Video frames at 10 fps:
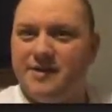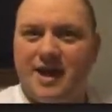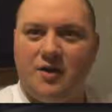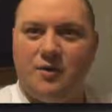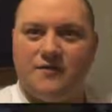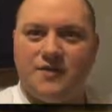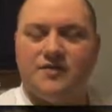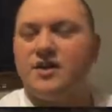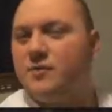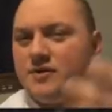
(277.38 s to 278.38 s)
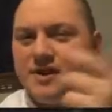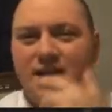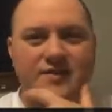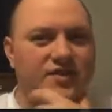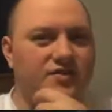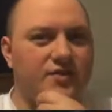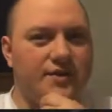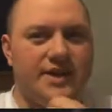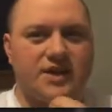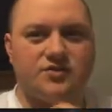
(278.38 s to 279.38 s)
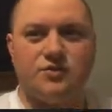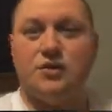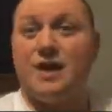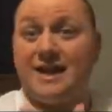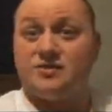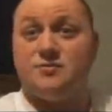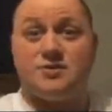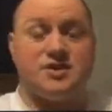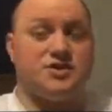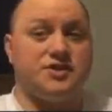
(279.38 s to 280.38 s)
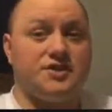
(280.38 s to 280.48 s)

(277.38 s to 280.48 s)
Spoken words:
How often, it's like what the guy said during the actual classroom session.